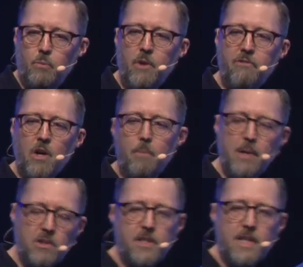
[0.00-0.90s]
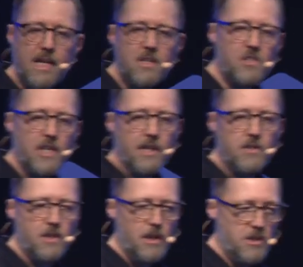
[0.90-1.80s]
We've got a built in
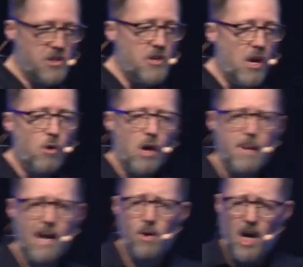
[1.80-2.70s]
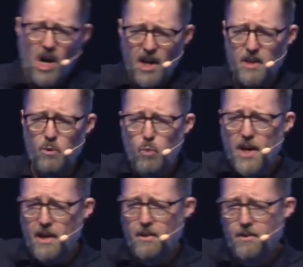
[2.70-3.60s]
instinct to know about height and
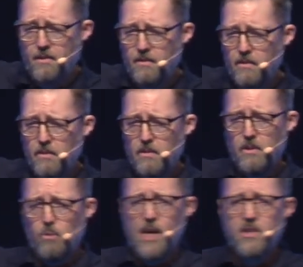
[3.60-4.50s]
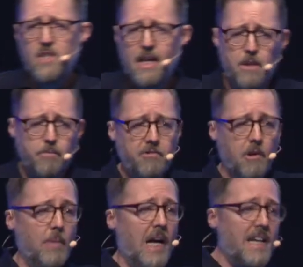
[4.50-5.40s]
width. Where does that come
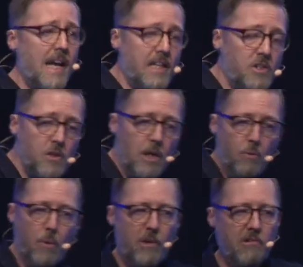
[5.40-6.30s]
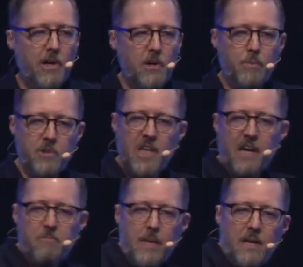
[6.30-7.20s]
from? I guess when we're growing up as
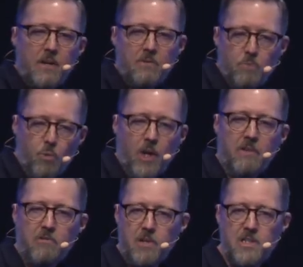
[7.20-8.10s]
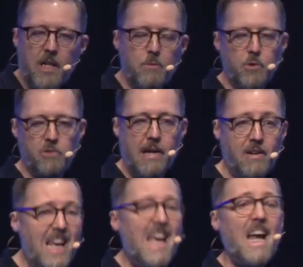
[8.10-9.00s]
cavemen and whatever, and these animals
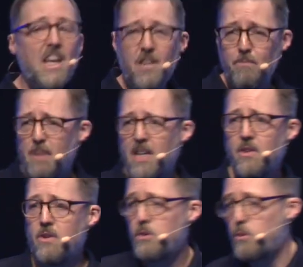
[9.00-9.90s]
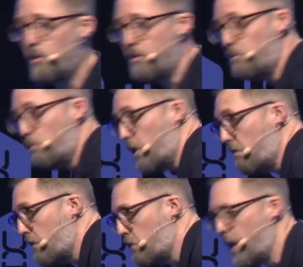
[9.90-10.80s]
around, anything bigger than us, we want to
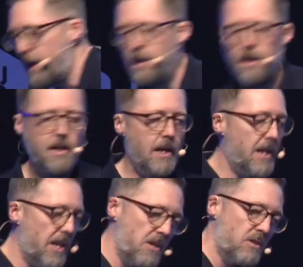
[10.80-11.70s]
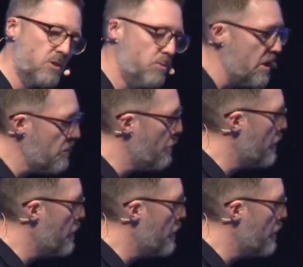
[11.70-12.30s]
run away, and anything smaller, we